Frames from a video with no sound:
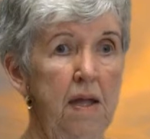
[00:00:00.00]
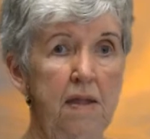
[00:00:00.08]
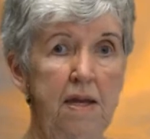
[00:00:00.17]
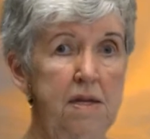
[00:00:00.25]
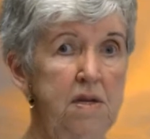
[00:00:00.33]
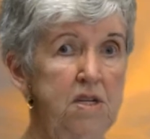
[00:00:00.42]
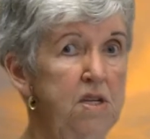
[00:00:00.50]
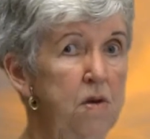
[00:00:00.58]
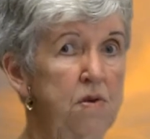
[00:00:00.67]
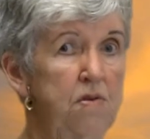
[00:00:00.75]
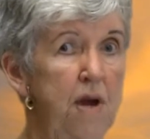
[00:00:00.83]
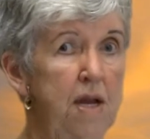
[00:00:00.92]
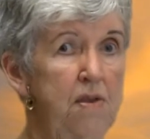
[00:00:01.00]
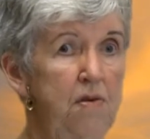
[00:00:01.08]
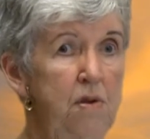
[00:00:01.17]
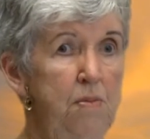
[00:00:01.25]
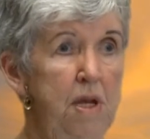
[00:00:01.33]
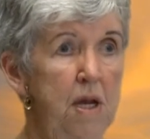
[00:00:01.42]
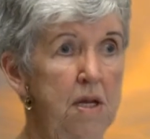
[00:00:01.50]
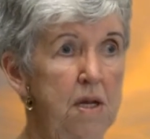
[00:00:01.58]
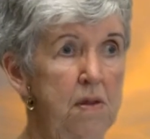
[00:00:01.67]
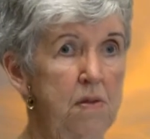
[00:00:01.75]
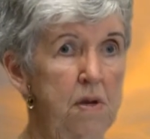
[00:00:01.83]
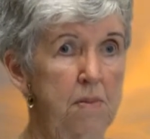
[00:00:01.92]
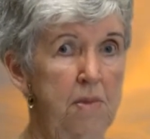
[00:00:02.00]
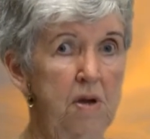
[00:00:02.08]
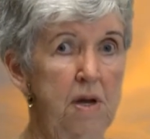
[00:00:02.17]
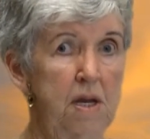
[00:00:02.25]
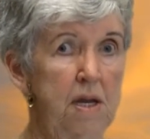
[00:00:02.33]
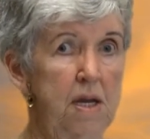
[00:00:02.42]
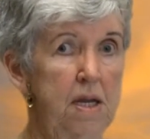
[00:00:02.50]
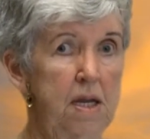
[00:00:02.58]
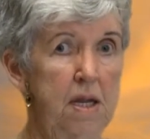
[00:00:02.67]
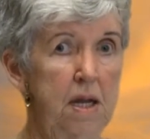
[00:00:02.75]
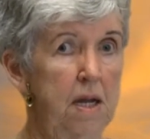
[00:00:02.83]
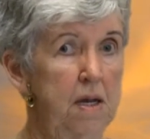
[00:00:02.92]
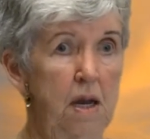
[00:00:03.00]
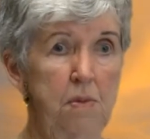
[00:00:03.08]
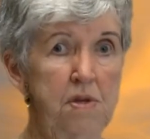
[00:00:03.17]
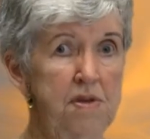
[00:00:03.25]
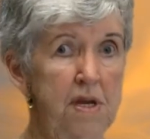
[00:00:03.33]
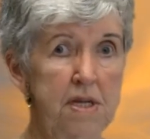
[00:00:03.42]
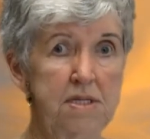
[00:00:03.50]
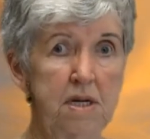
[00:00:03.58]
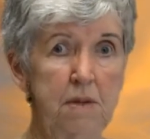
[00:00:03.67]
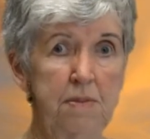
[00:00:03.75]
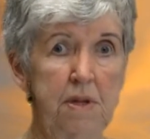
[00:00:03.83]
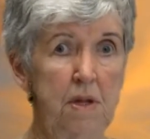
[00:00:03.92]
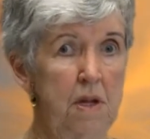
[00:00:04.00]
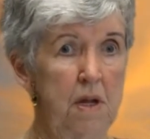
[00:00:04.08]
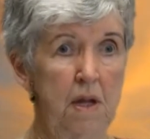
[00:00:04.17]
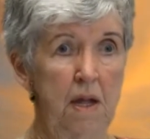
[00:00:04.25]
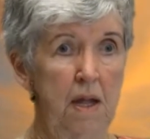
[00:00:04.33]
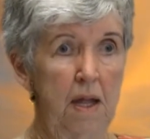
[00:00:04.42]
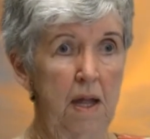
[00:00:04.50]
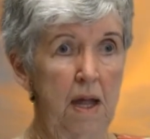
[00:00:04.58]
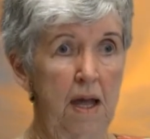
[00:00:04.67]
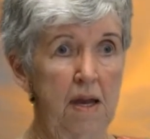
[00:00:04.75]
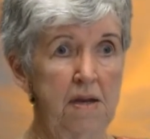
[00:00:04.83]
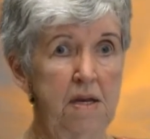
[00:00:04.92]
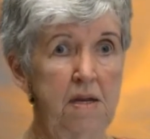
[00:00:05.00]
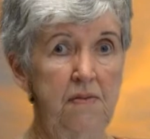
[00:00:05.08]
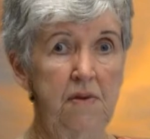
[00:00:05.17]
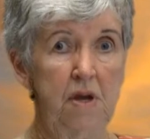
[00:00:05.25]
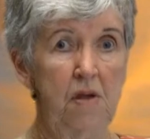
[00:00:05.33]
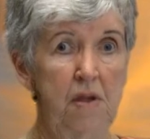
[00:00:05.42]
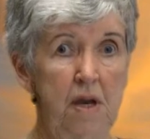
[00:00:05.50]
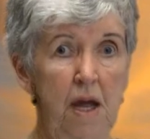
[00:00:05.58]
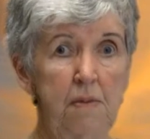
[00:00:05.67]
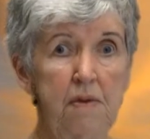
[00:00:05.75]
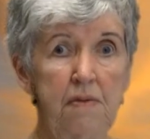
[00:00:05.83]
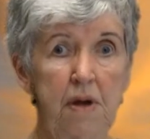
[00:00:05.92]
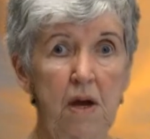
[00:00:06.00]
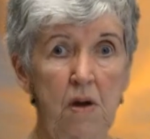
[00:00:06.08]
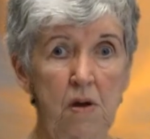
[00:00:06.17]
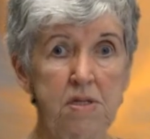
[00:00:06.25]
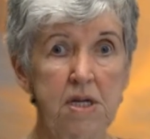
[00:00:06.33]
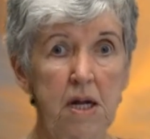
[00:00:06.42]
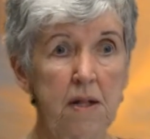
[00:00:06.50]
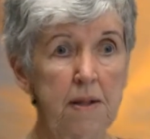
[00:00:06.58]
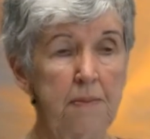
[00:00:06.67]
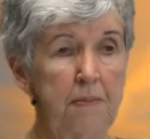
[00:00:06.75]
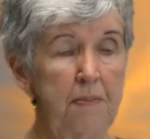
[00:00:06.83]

They didn't just look right through me, and I thought, I'm not going to get, no one's going to tell me. And I didn't even know the name of our hotel.